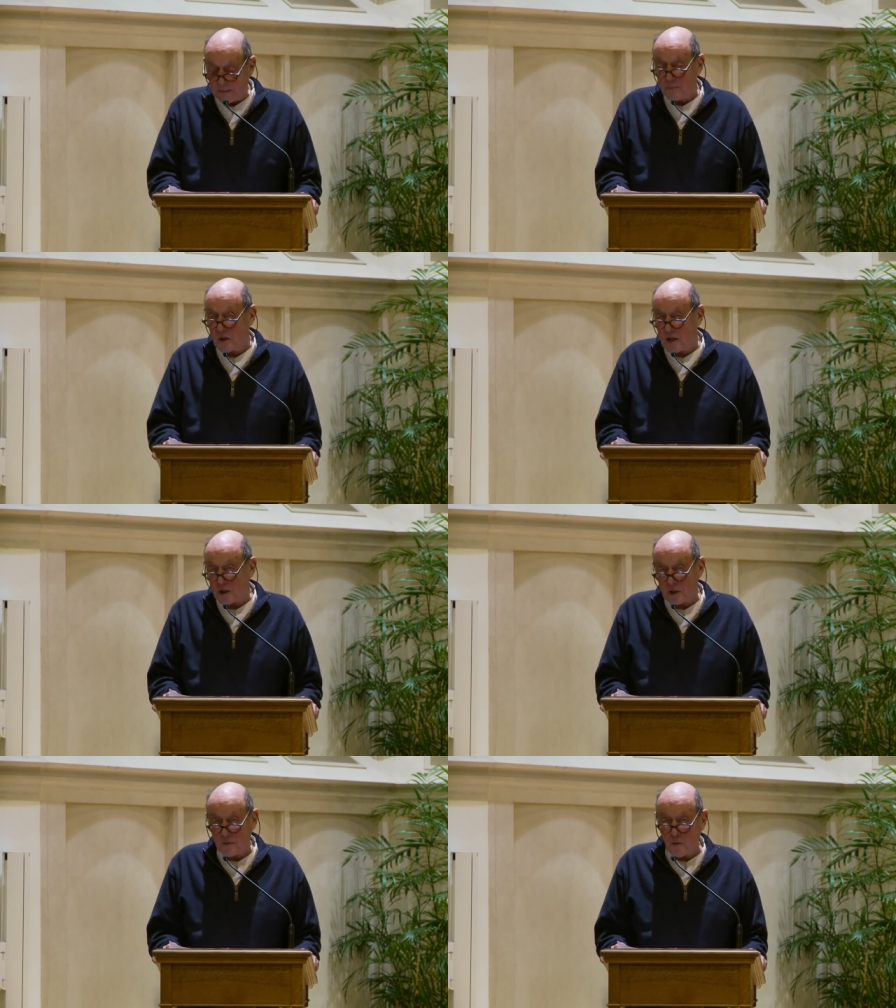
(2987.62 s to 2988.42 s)
The
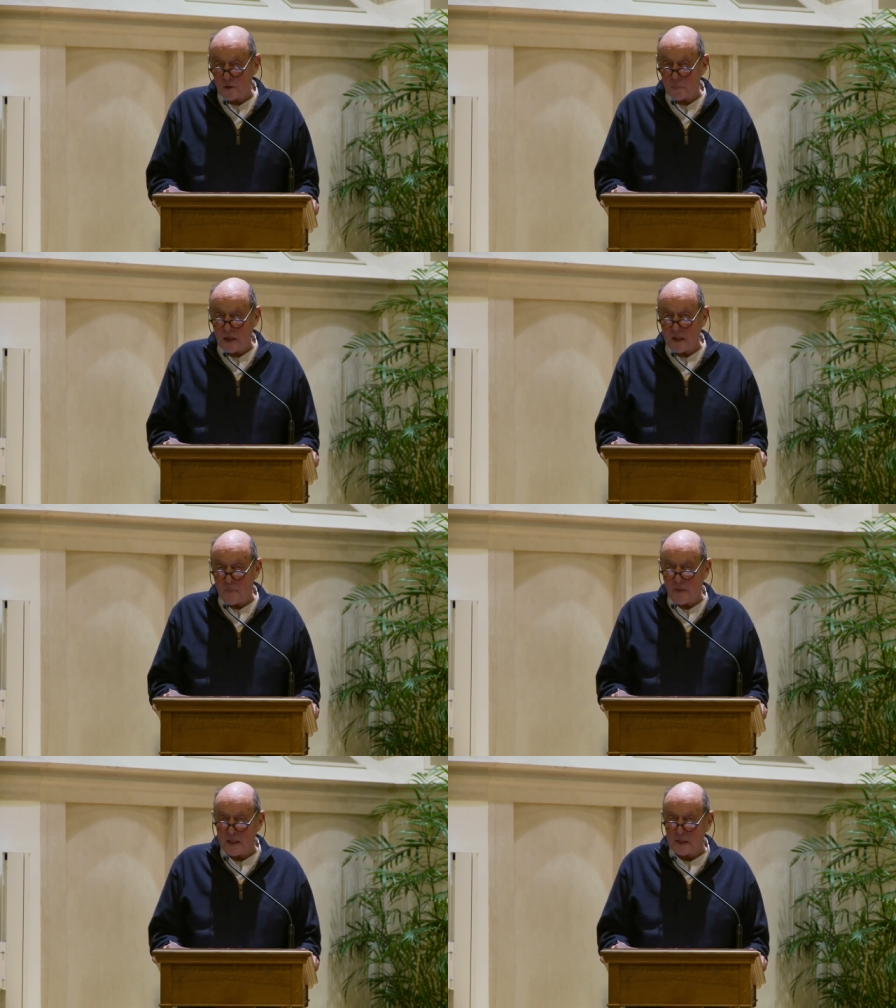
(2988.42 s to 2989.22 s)
Dutch, of course, paid
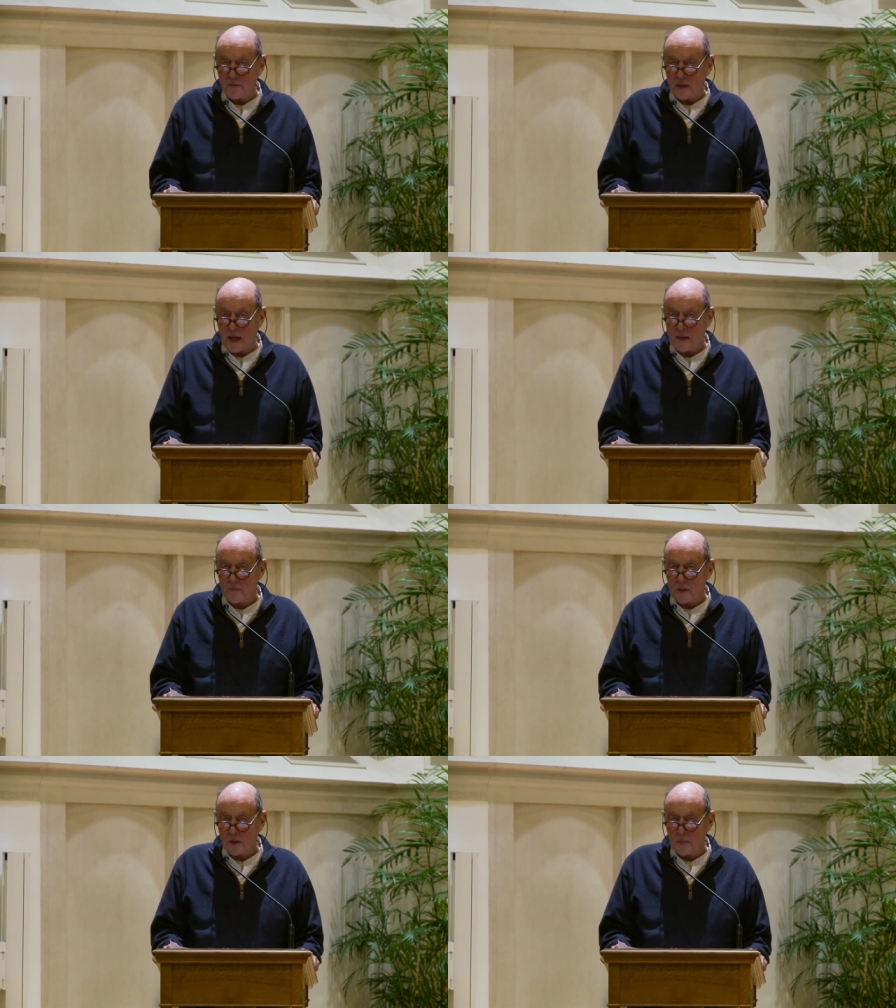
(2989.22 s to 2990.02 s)
the price for
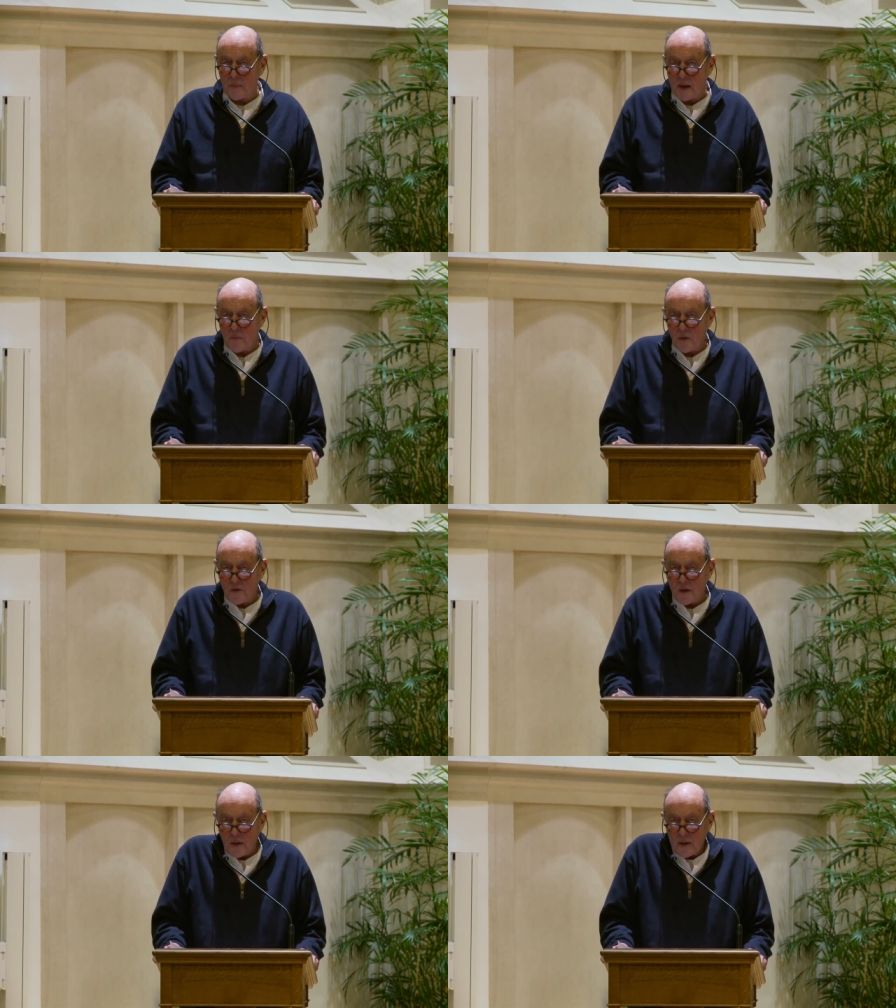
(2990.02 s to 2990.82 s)
that with the,
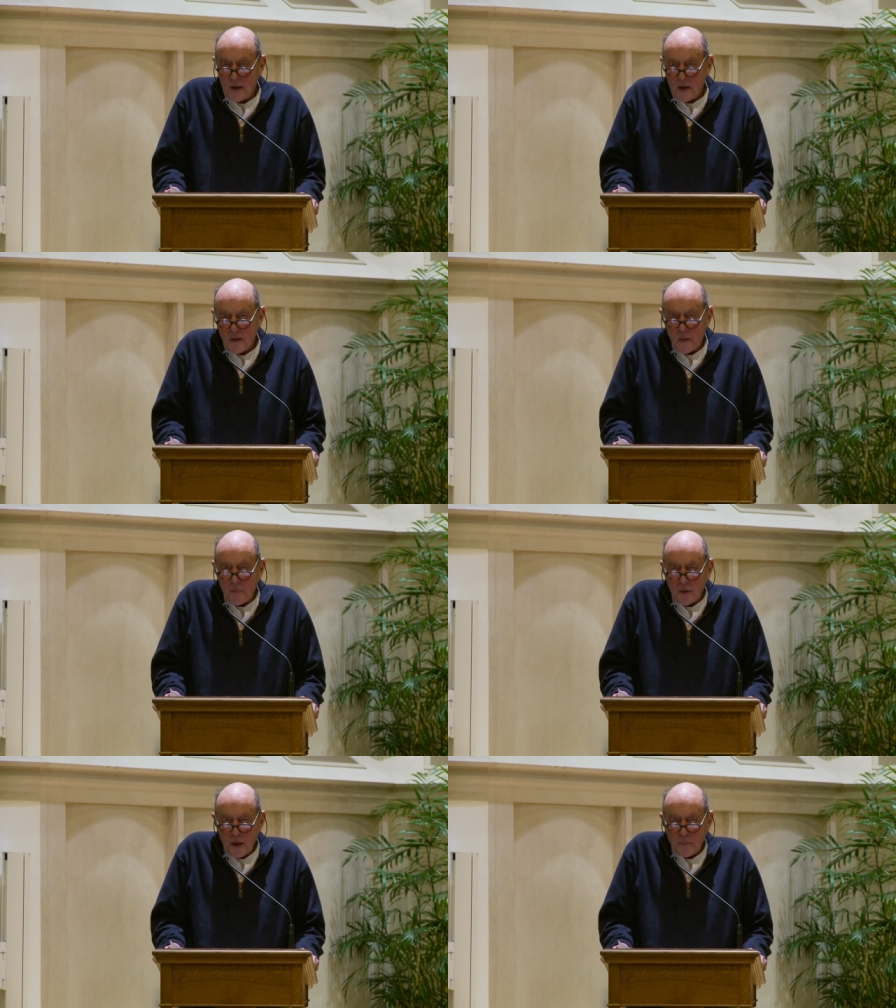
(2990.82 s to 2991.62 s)
with the, the
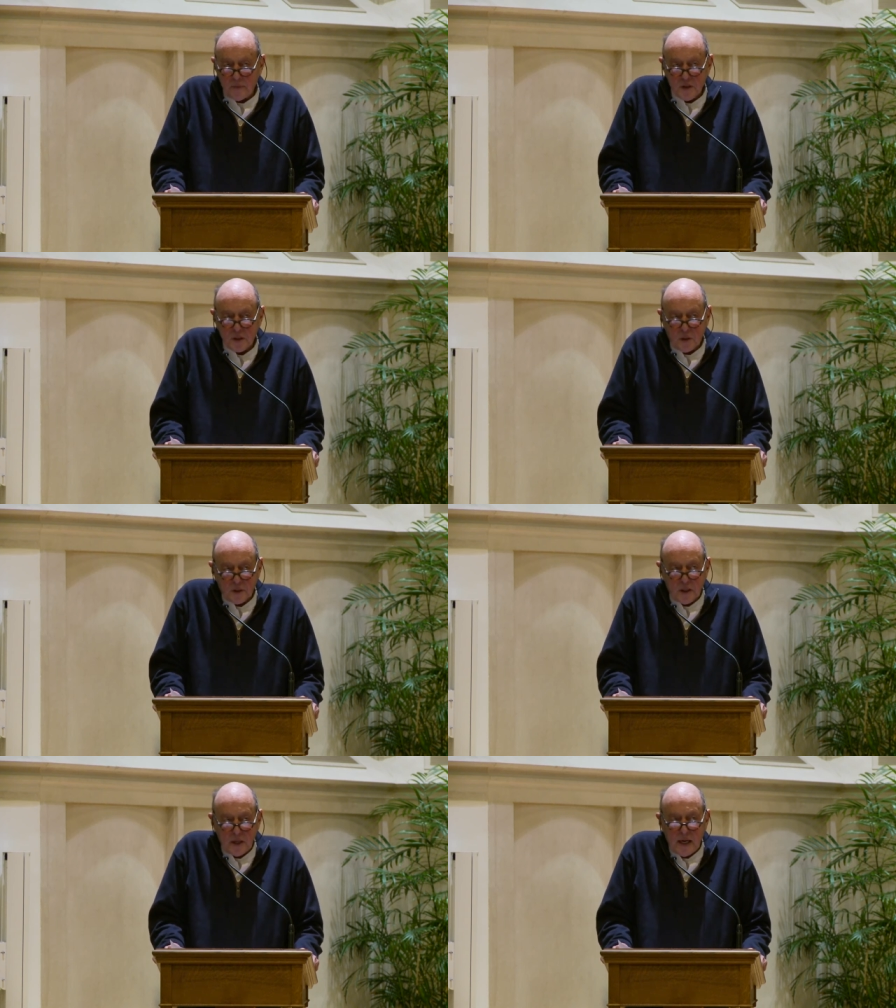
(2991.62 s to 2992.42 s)
buildup of
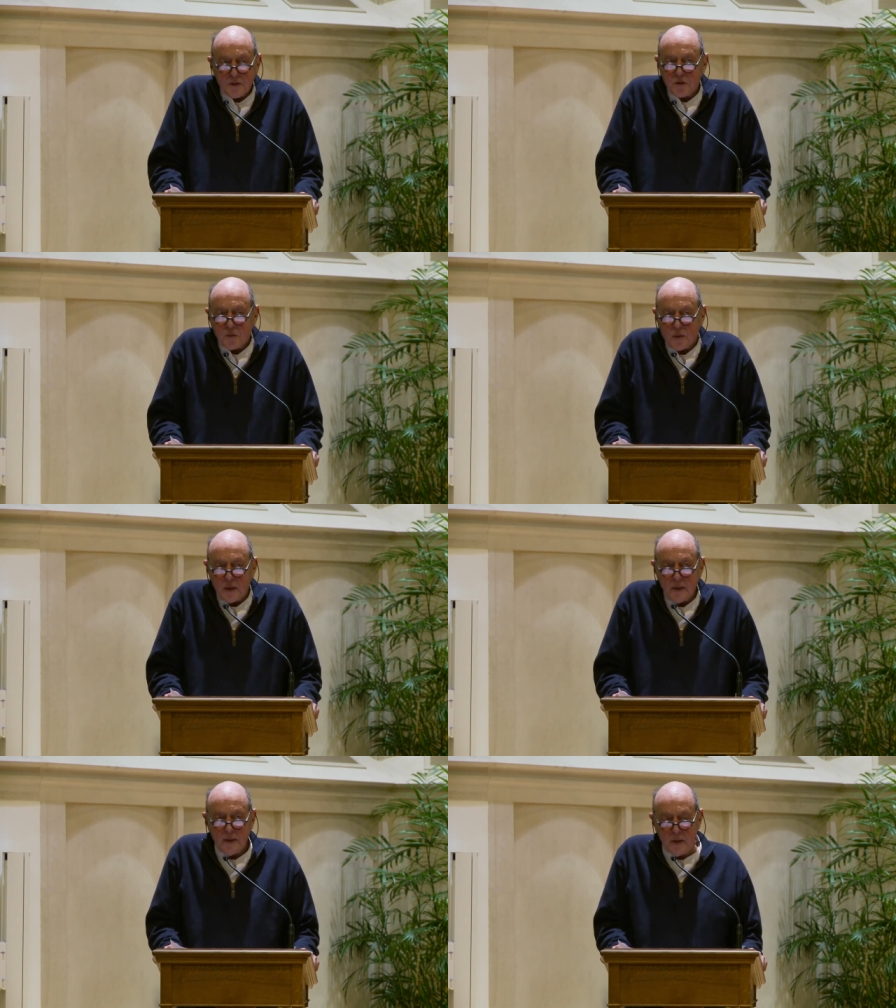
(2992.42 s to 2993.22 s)
silt in the
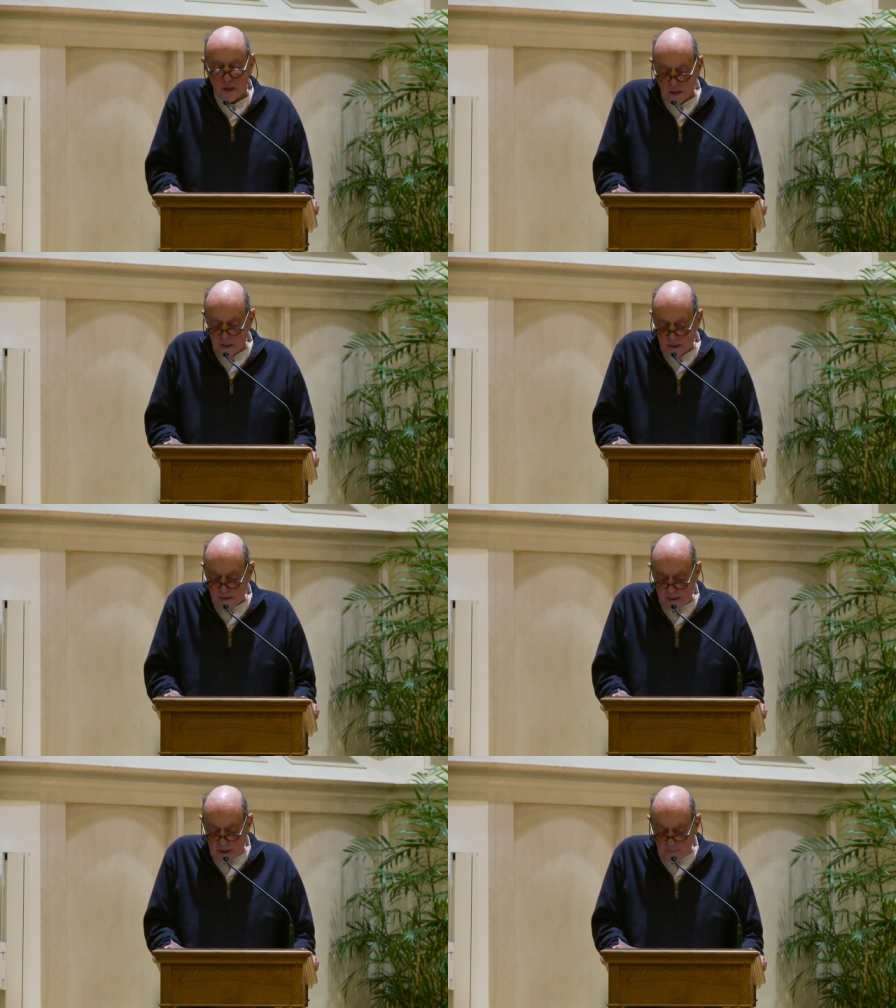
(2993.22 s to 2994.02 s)
estuary
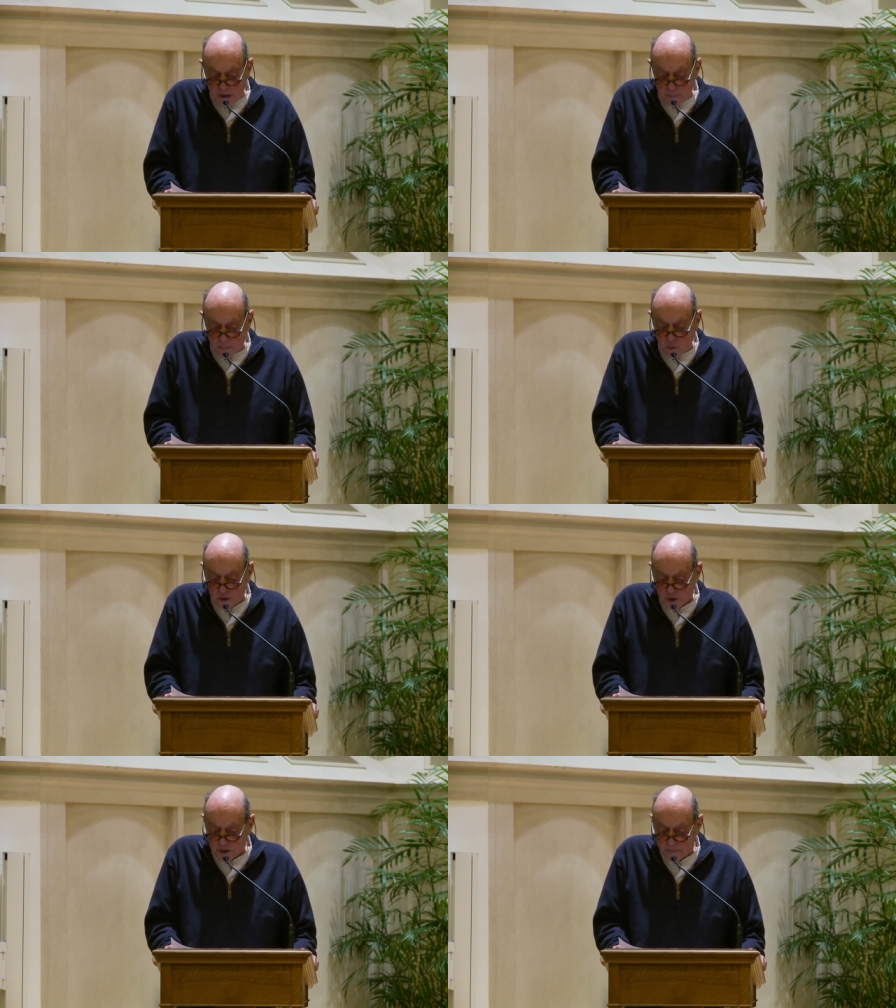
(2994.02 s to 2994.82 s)
uh, at their
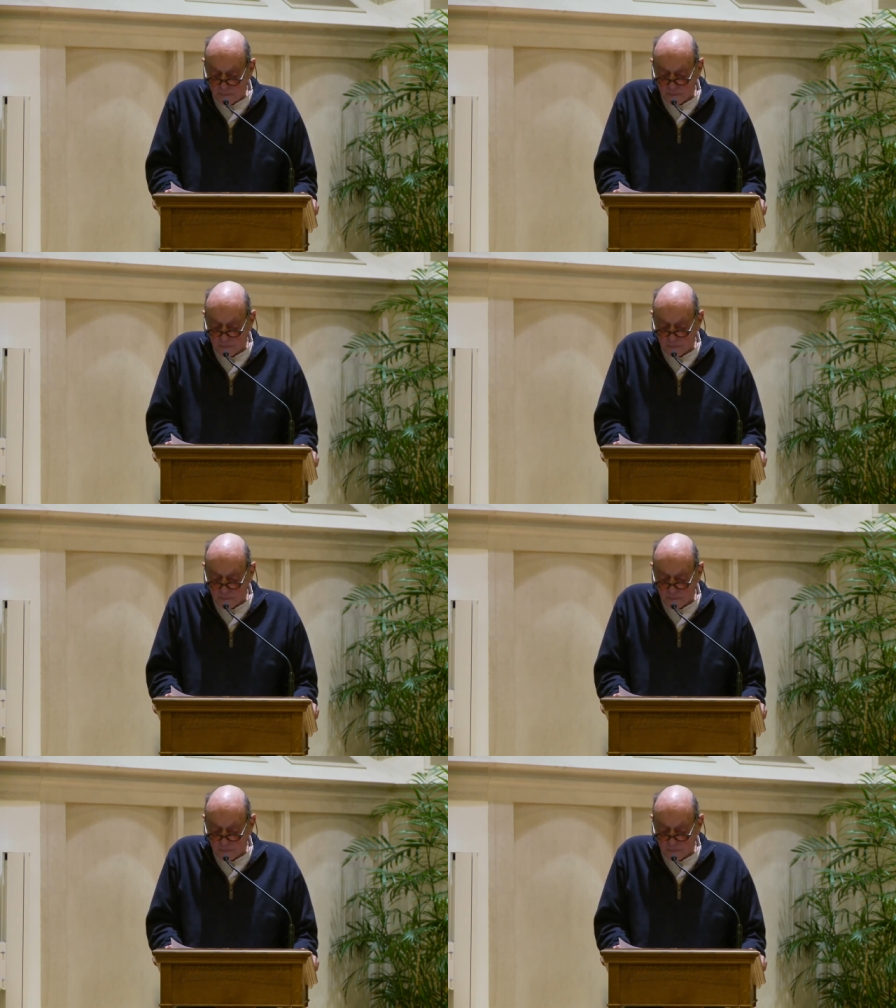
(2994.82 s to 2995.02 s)
ports.